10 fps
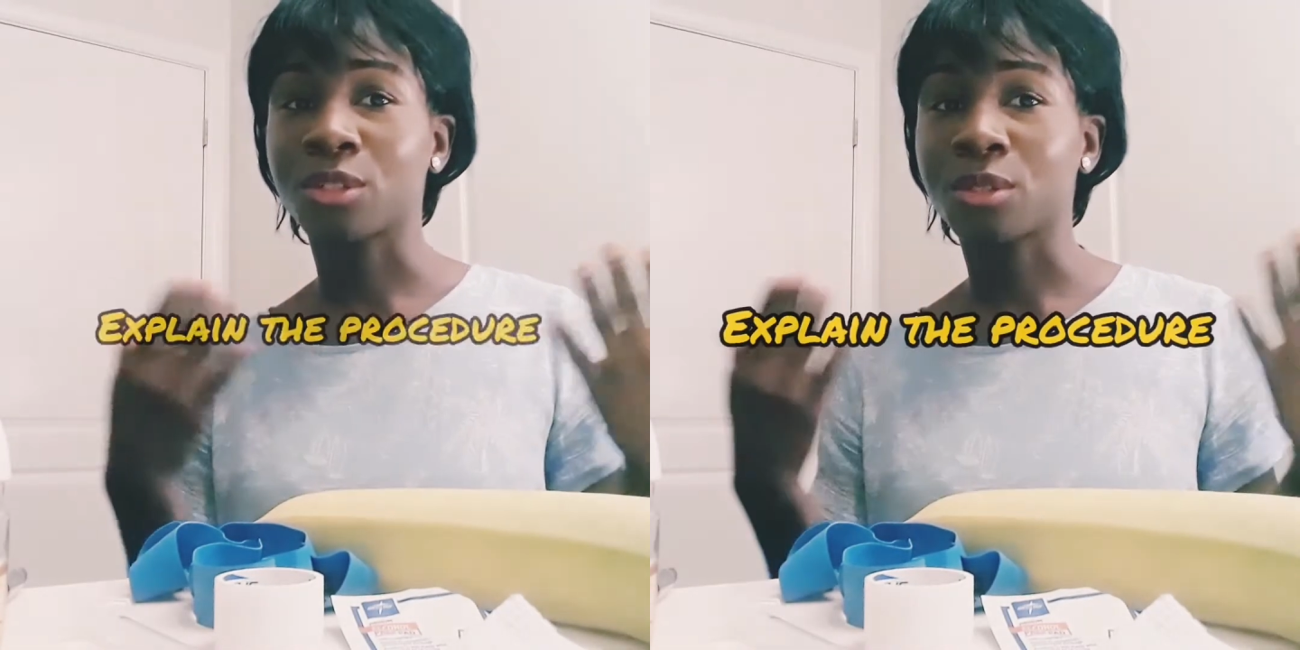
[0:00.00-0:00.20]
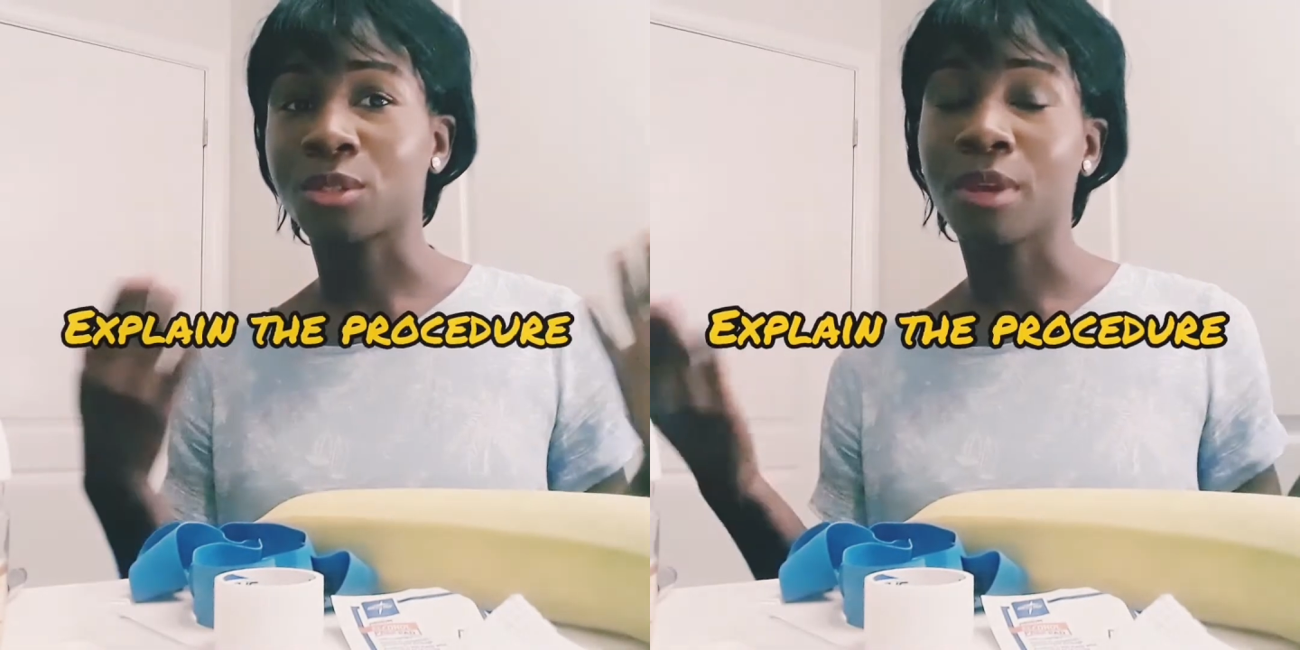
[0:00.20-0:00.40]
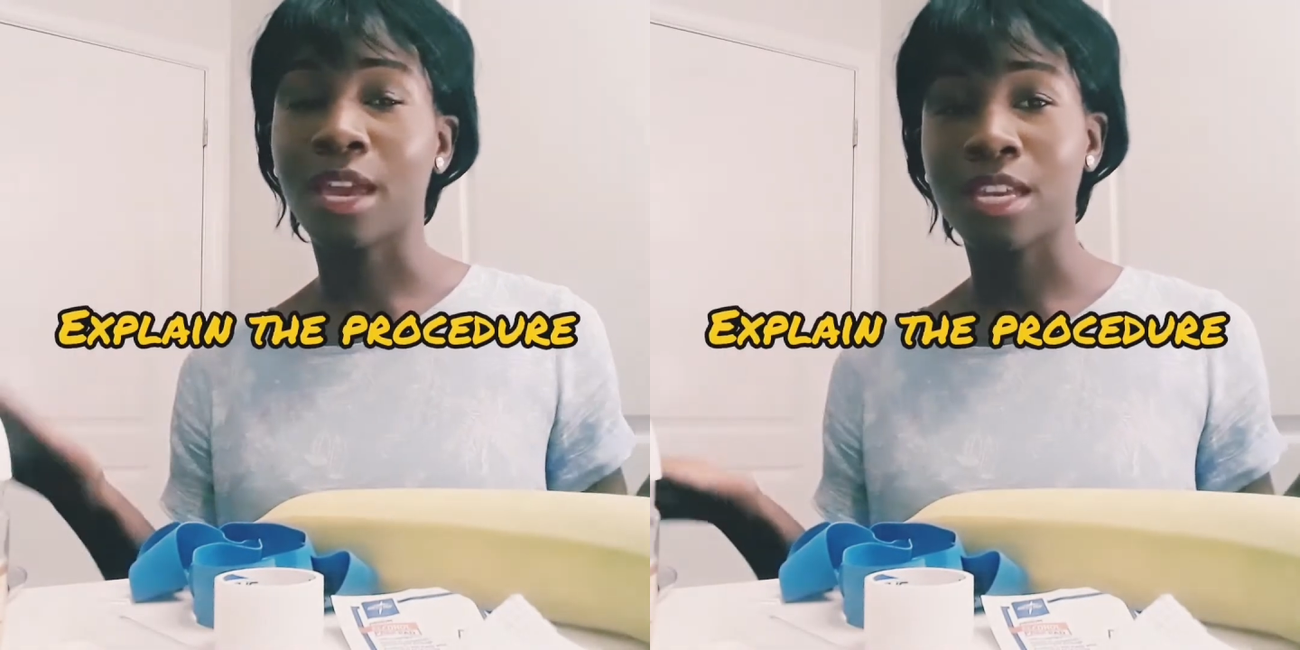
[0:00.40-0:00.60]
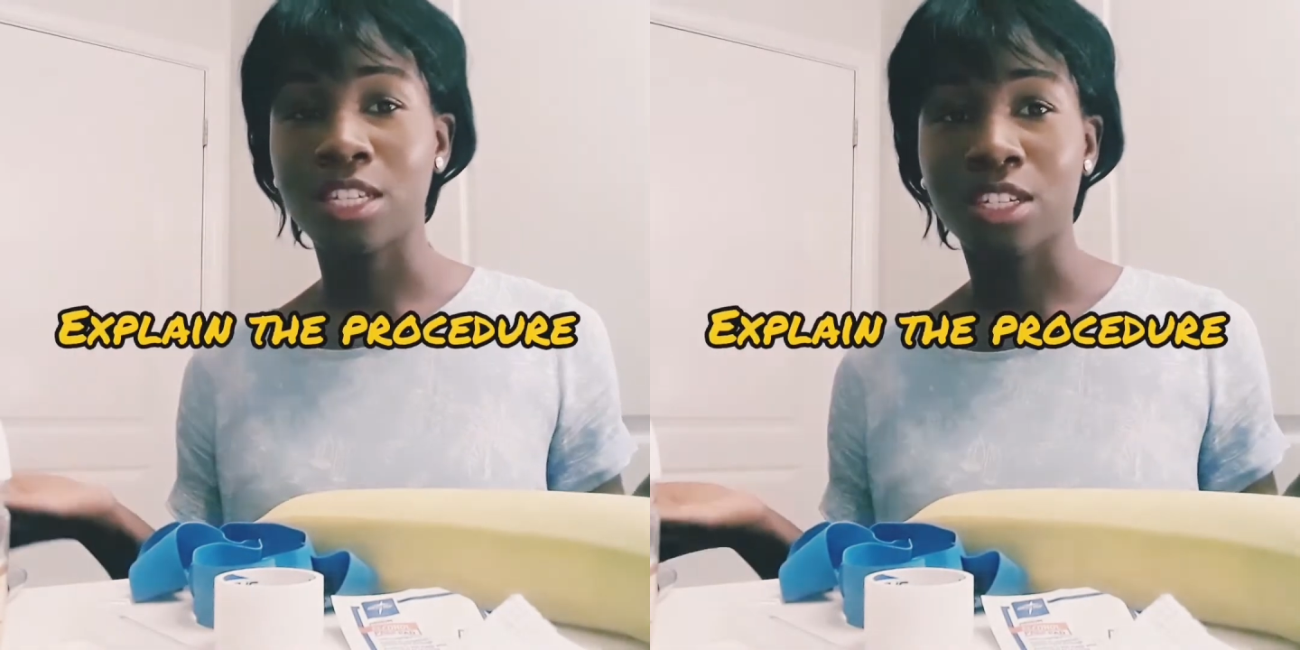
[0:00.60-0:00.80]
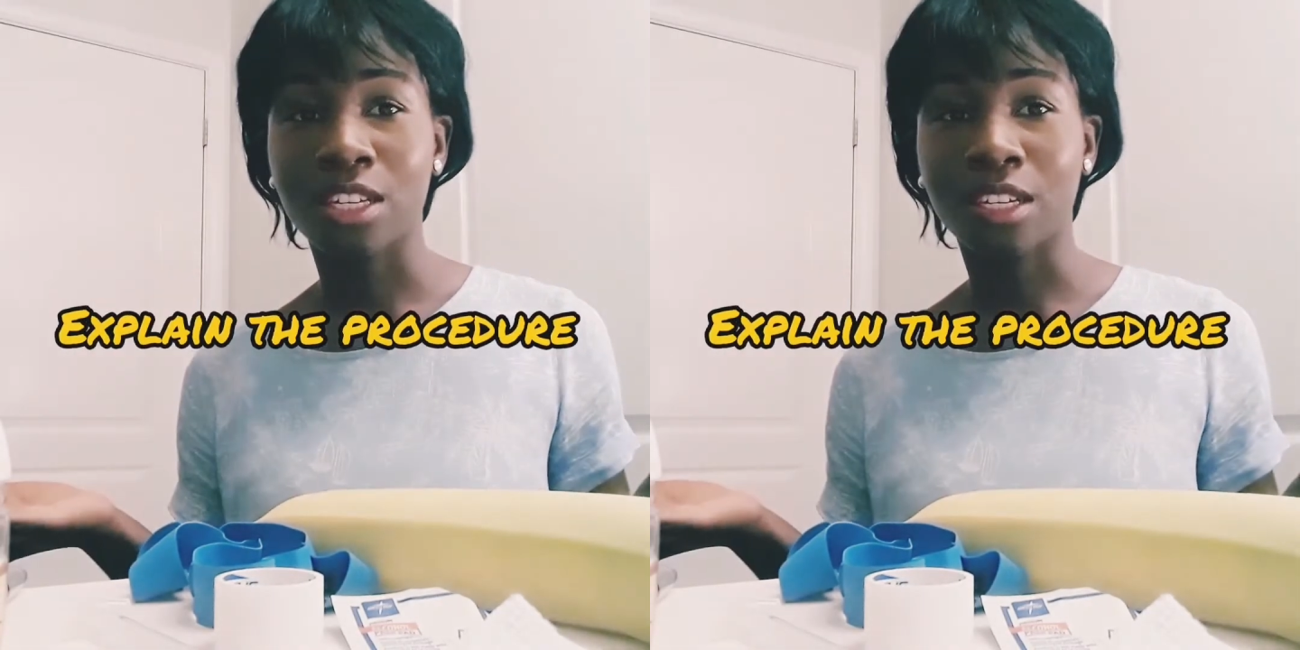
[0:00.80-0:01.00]
to the
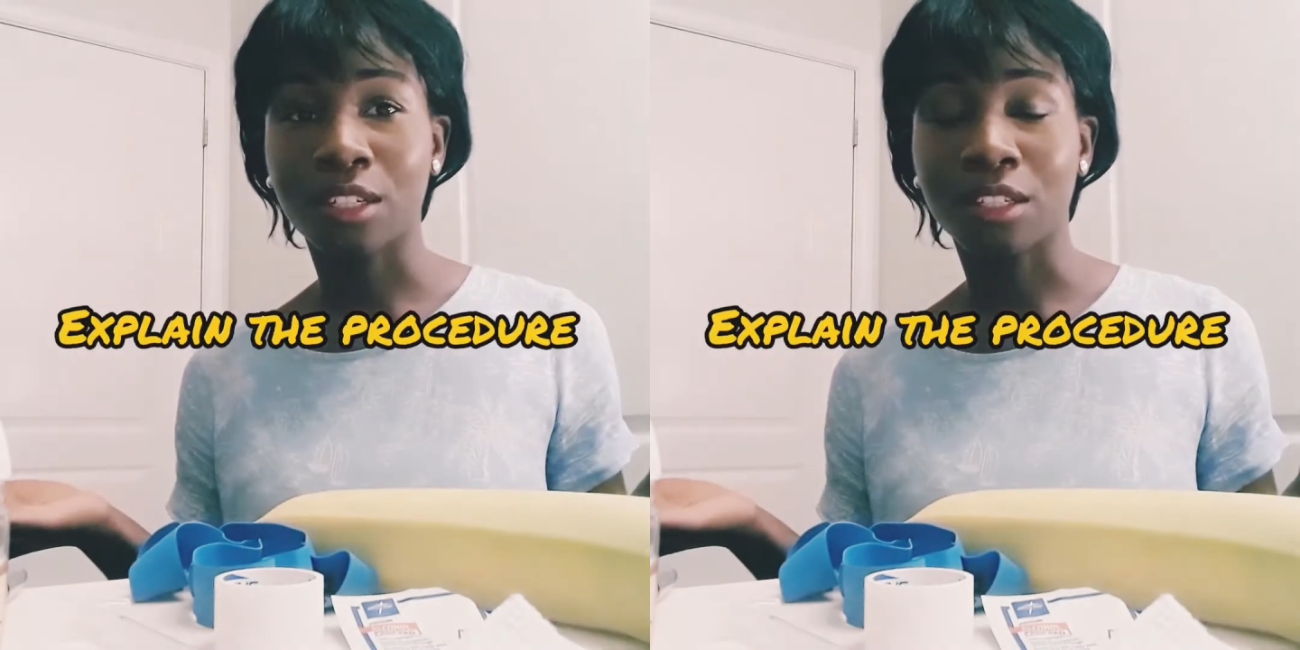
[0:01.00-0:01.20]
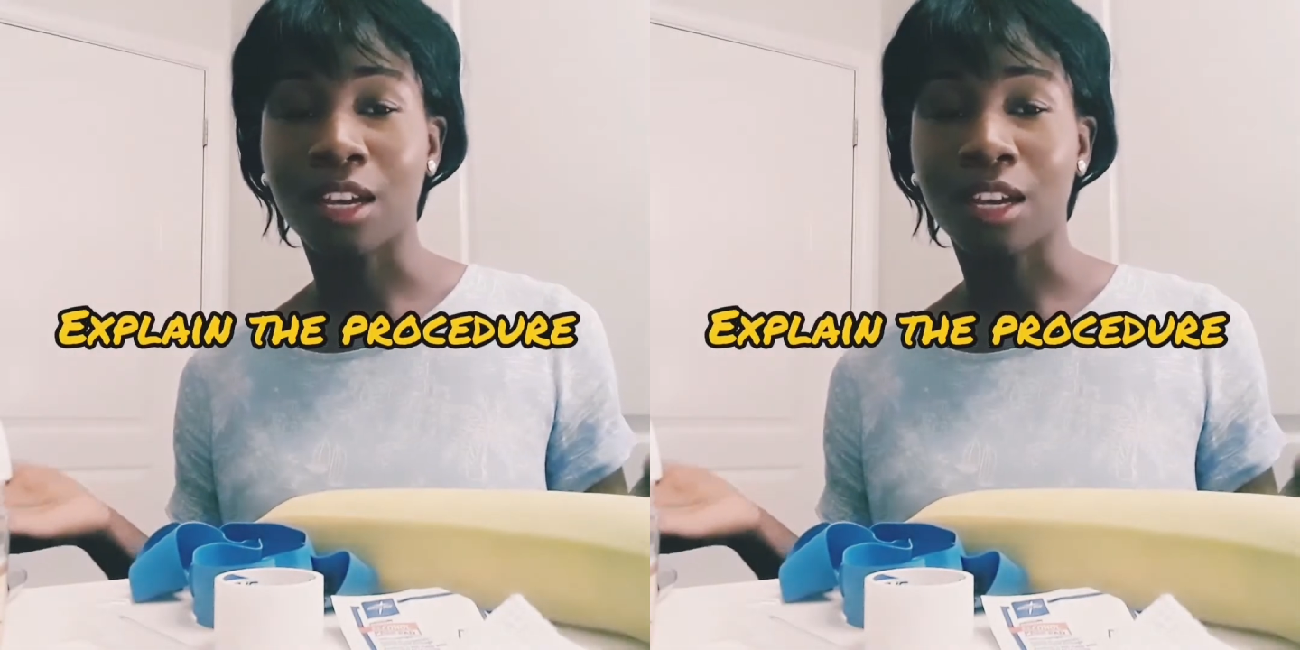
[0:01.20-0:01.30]
patient.